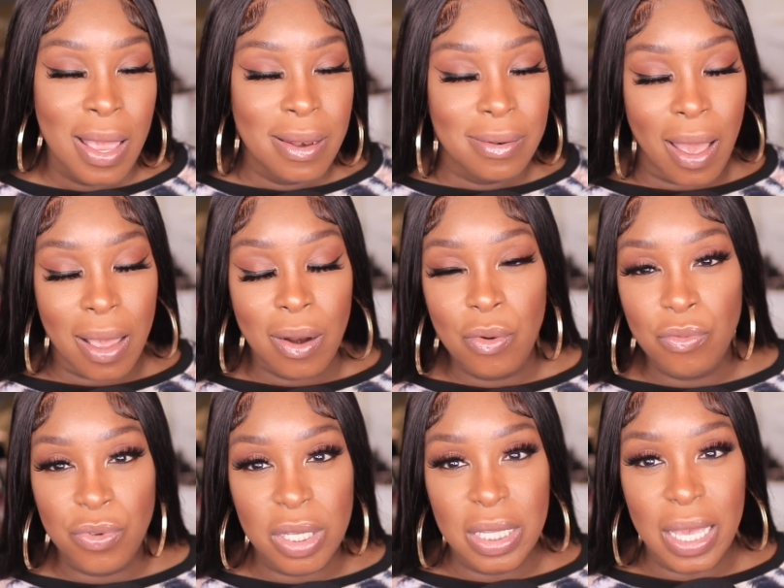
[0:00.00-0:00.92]
Now, I don't
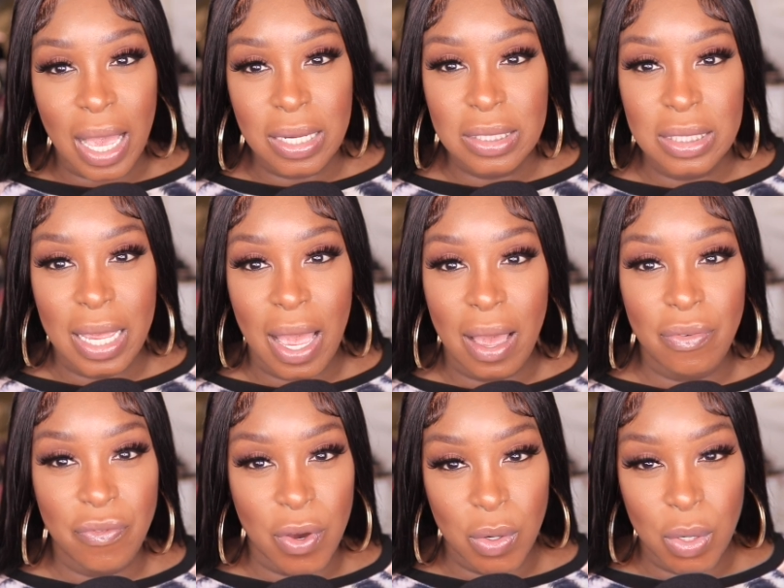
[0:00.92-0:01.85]
really actually have
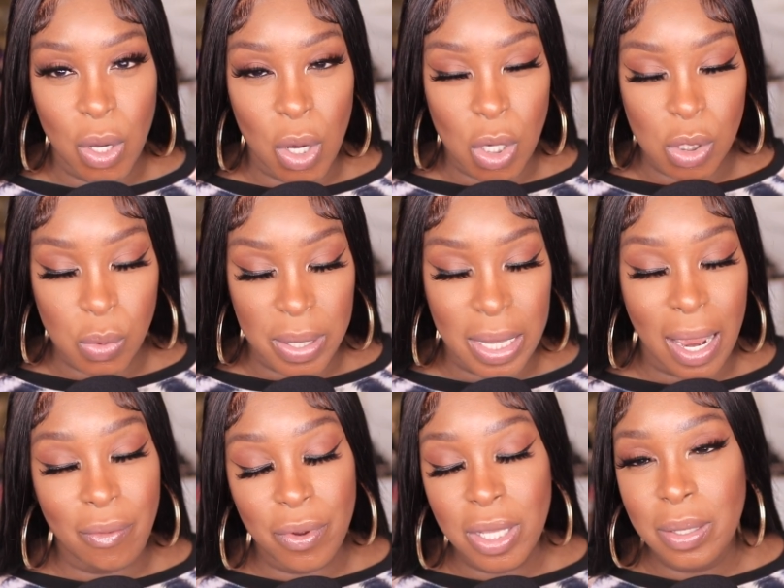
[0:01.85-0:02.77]
phone calls with it. I
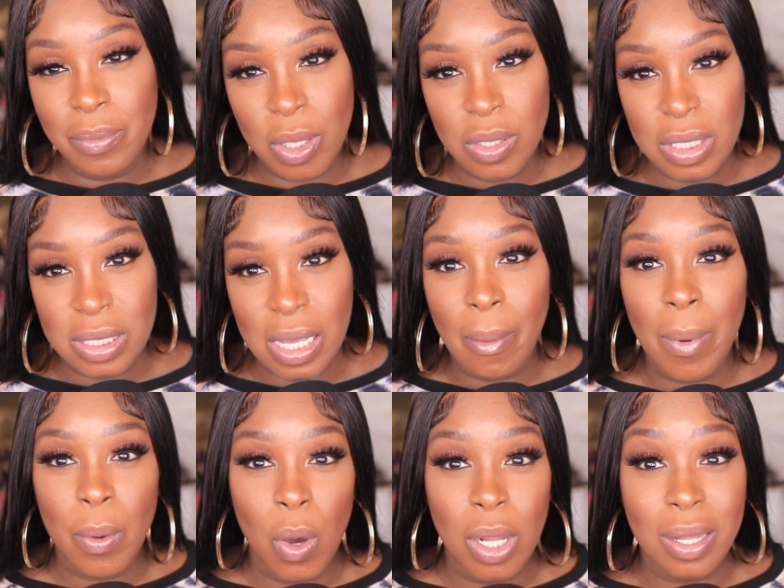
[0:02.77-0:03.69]
really, most of the time,
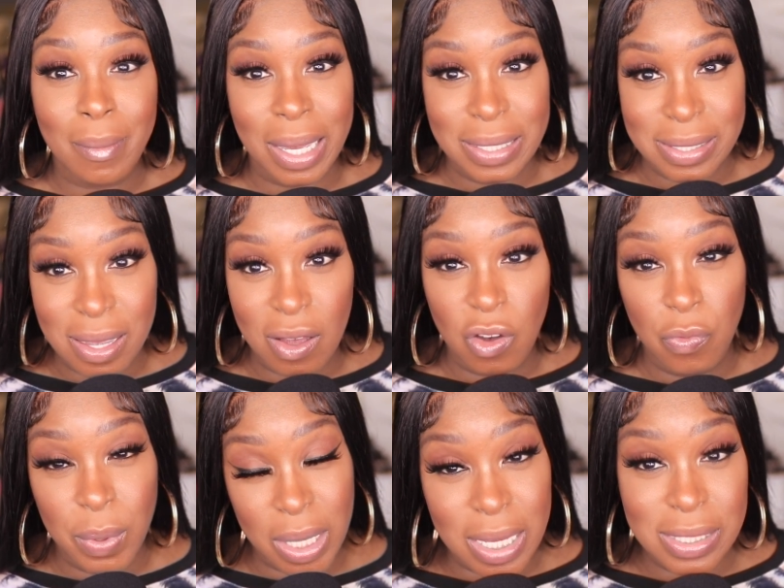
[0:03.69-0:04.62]
I'm calling myself
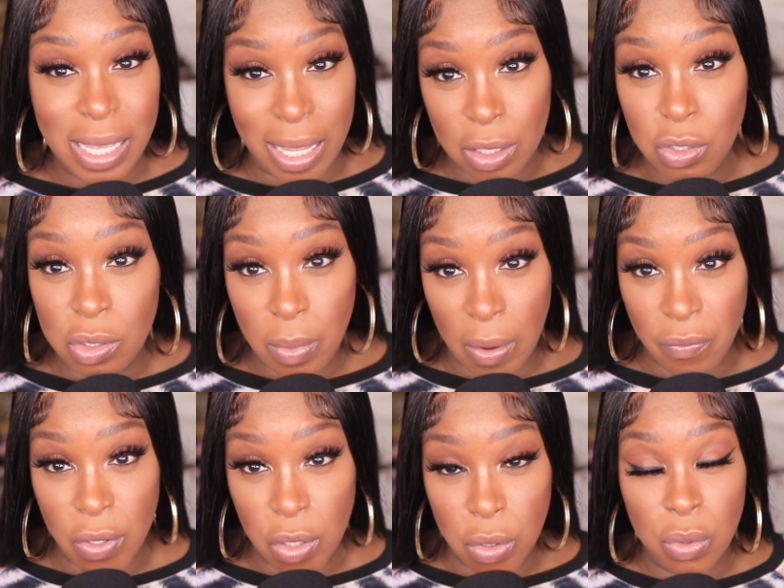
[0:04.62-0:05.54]
because I lose my
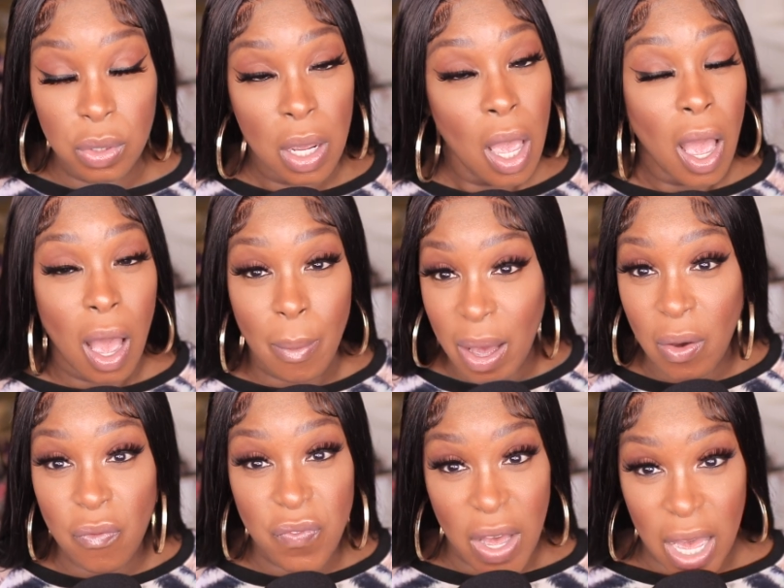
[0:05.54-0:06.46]
phone
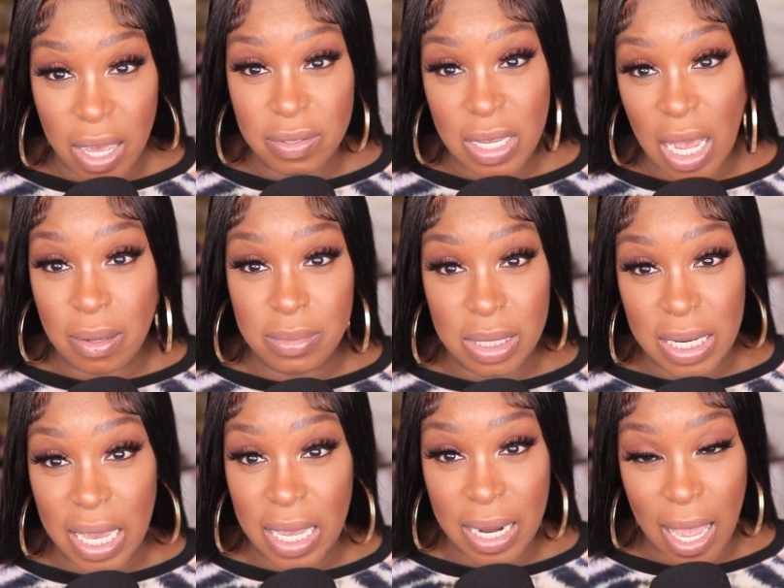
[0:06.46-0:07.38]
about five times a
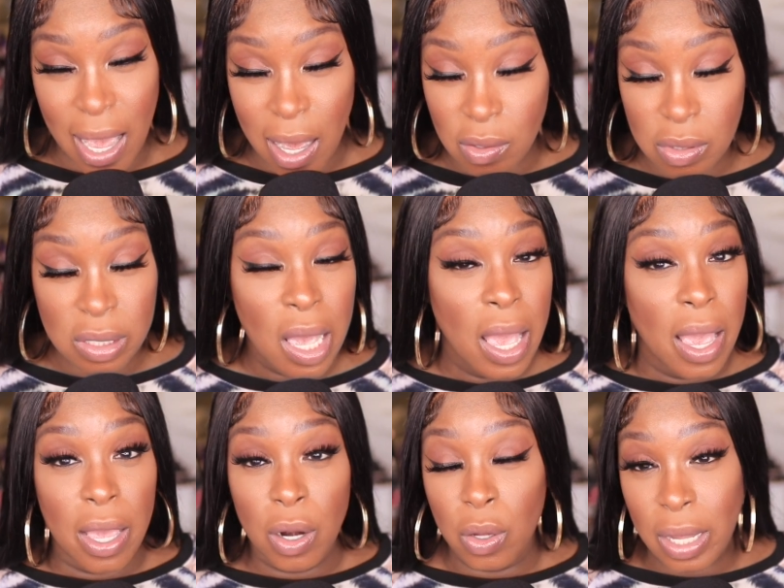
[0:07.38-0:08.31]
day in the house.
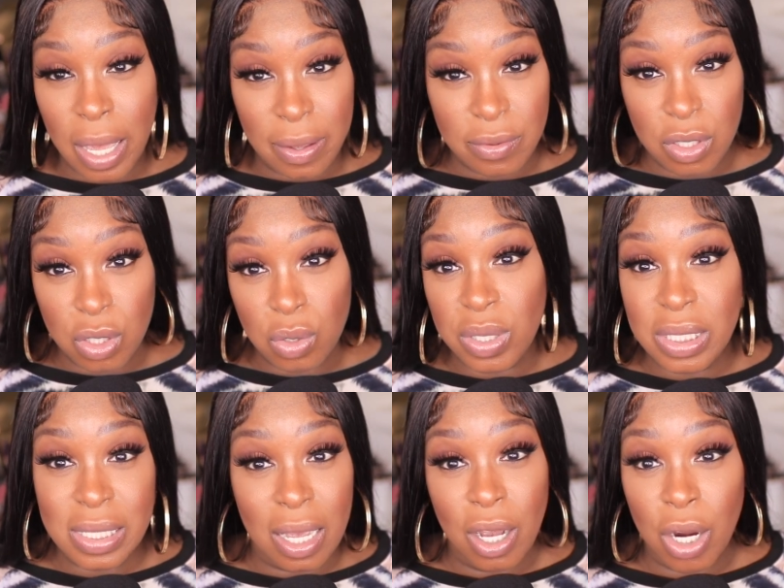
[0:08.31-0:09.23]
And all I have to do is
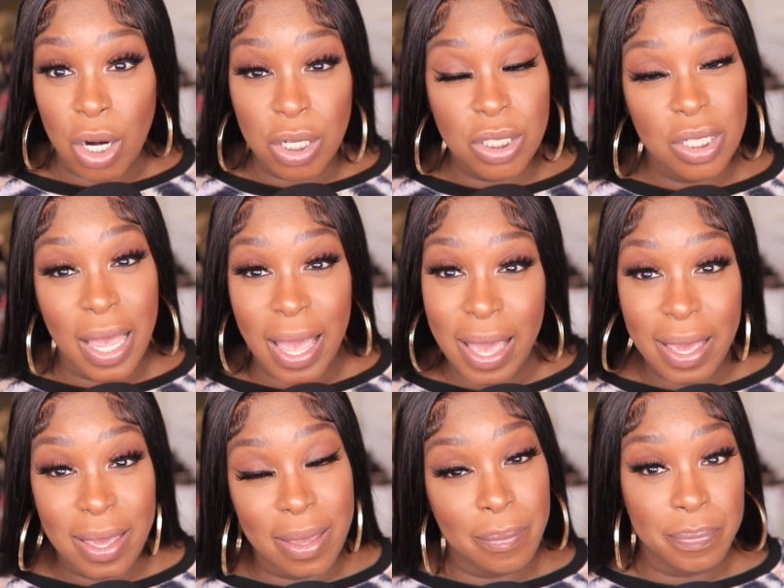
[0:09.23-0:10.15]
tell her to,
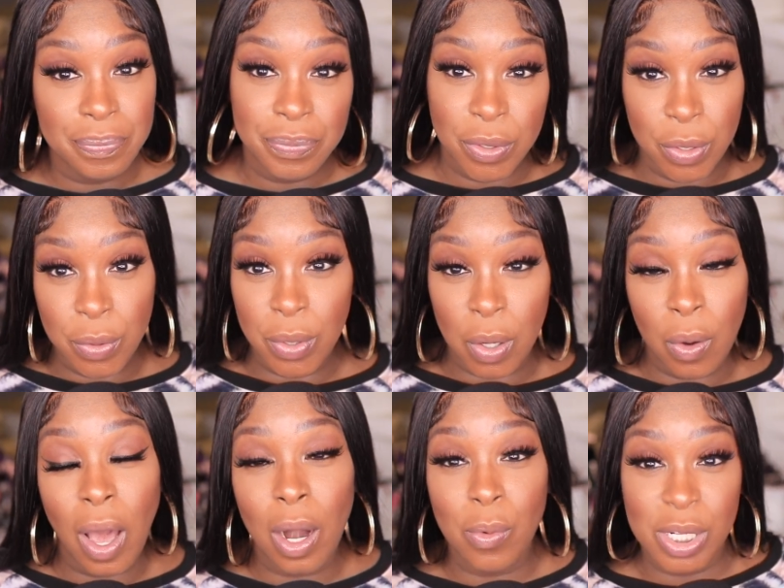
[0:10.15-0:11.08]
hey, you know,
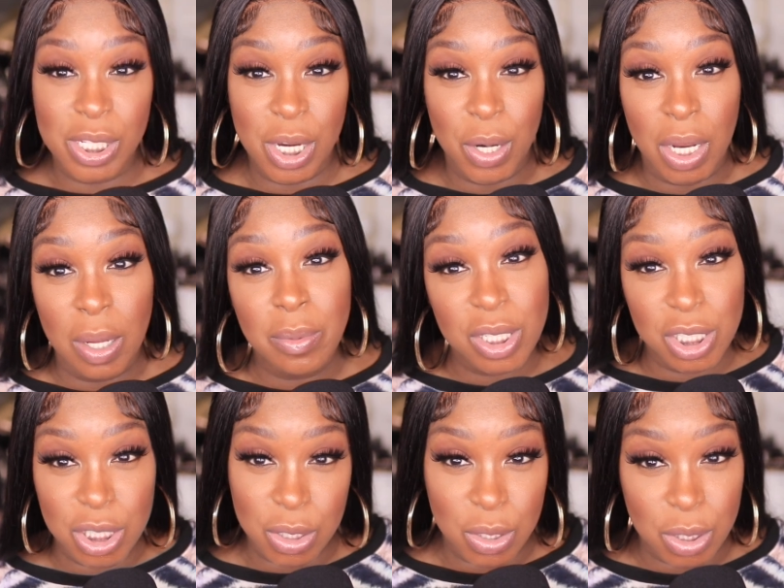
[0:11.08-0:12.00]
I don't want to say her name because
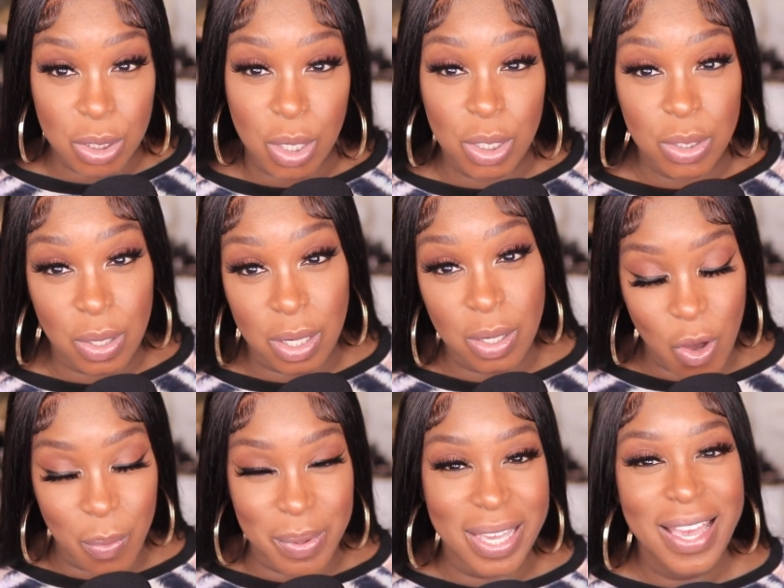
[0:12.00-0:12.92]
she's going to start trying to
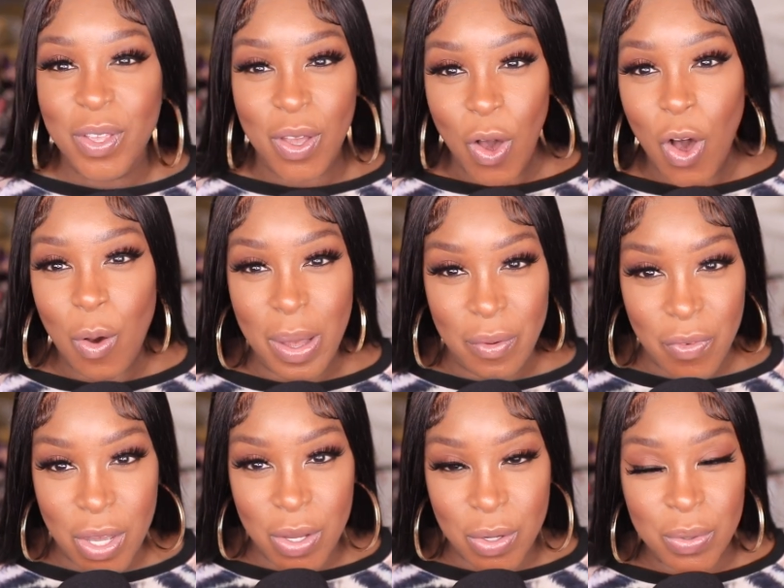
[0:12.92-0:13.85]
call me, call my
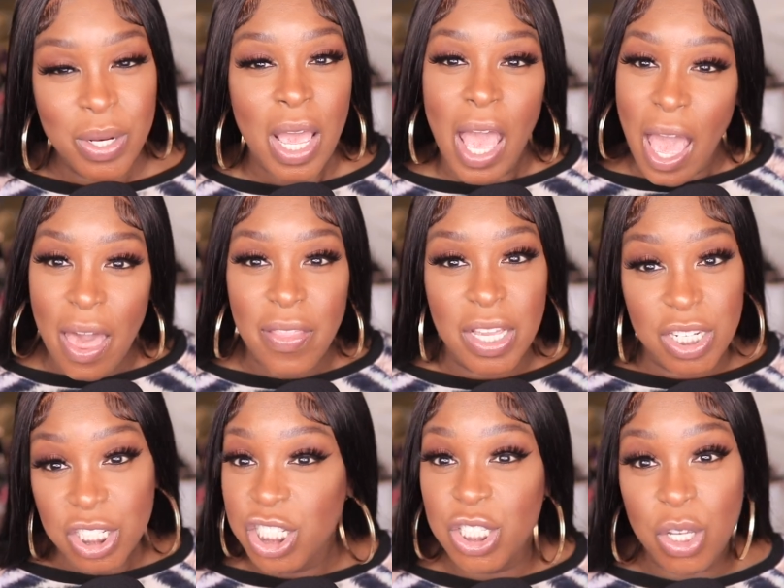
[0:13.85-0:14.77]
phone. And then
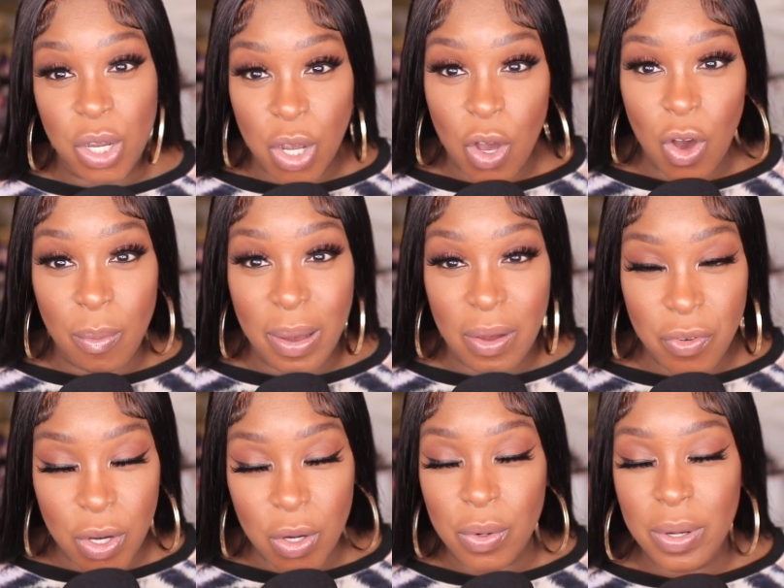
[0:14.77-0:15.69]
she's going to call my
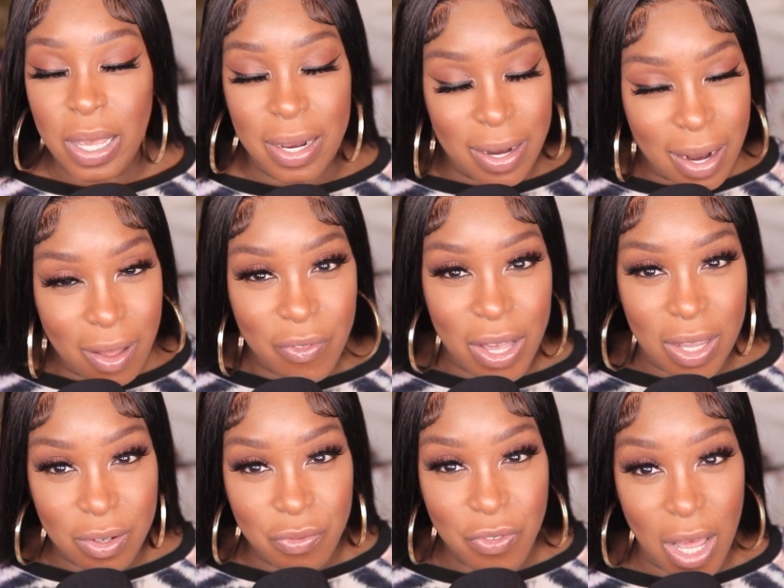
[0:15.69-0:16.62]
phone and then I'll
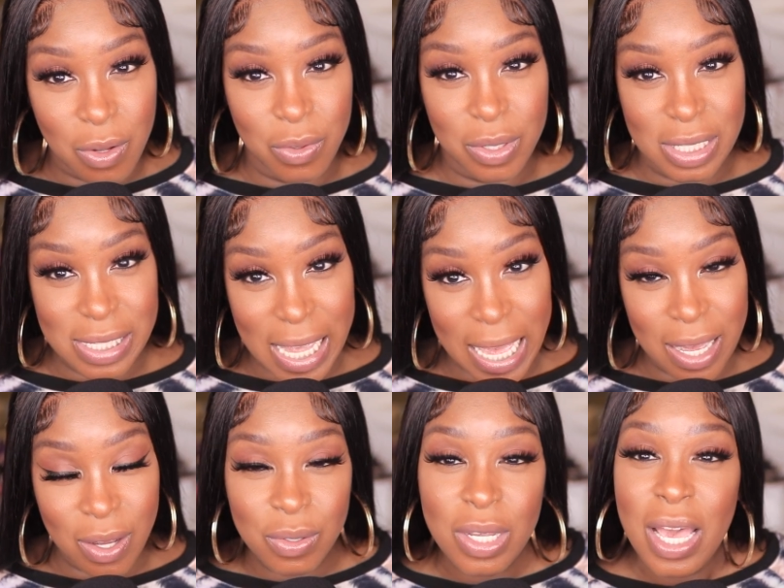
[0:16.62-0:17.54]
fo follow the
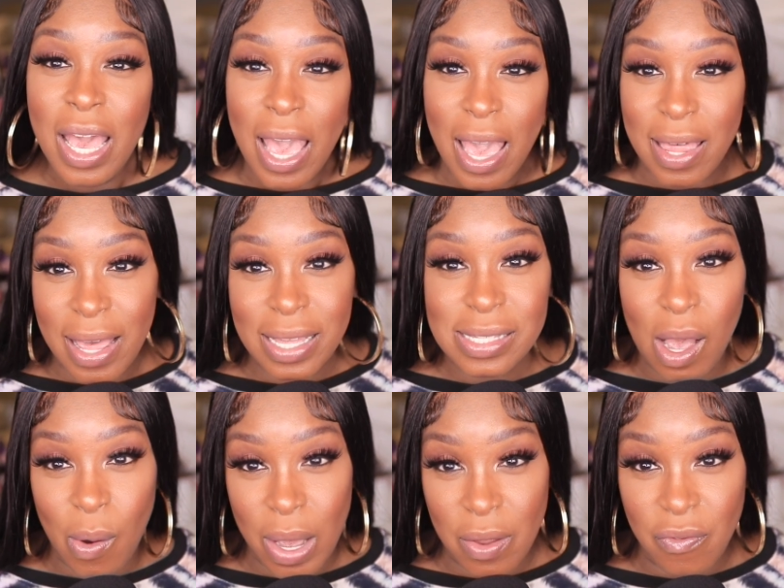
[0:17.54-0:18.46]
sound. And that's
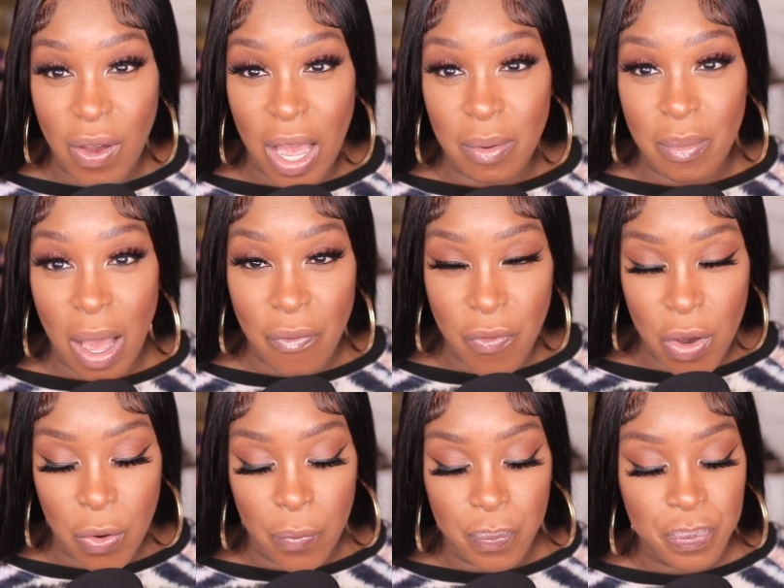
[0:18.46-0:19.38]
how I could find my
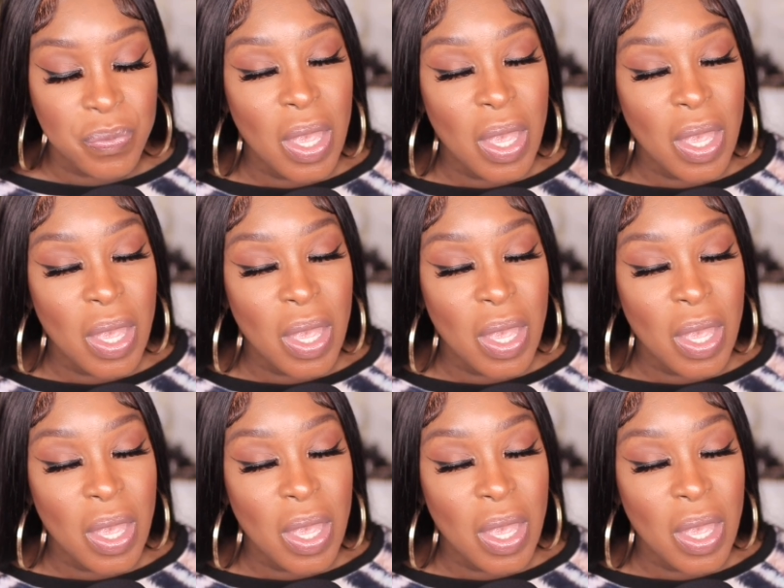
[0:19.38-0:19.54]
phone.